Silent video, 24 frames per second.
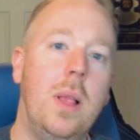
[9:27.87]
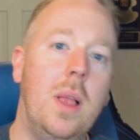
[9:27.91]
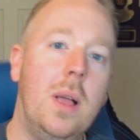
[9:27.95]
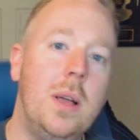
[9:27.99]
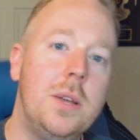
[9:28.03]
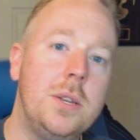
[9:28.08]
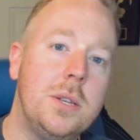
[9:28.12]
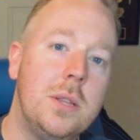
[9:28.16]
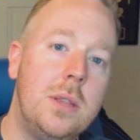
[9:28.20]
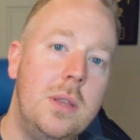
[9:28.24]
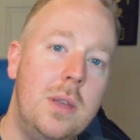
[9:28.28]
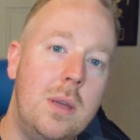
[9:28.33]

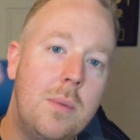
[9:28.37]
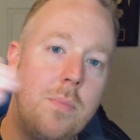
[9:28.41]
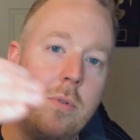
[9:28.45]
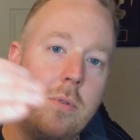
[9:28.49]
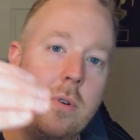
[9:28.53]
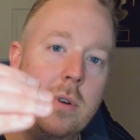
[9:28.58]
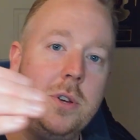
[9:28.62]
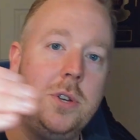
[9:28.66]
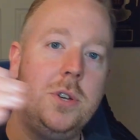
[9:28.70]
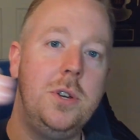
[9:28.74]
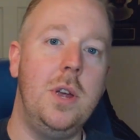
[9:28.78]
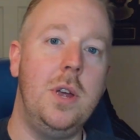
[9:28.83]
plus the
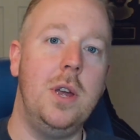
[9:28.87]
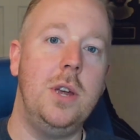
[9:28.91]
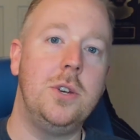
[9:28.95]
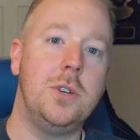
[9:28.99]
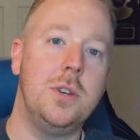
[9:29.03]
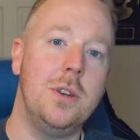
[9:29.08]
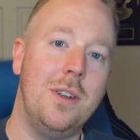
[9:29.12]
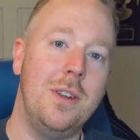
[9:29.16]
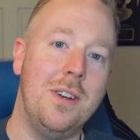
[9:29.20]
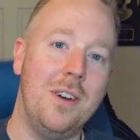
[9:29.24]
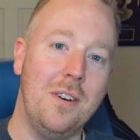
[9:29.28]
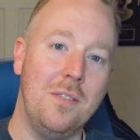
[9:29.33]

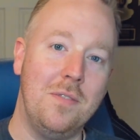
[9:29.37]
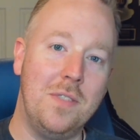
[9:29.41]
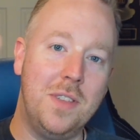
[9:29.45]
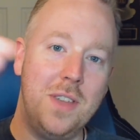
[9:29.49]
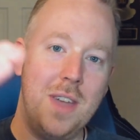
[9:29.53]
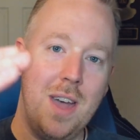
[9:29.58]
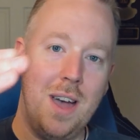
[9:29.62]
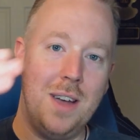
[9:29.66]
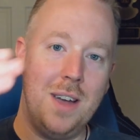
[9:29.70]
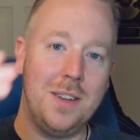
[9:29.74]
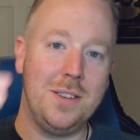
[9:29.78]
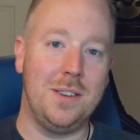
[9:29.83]
appreciation of
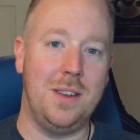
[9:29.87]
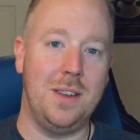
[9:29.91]
the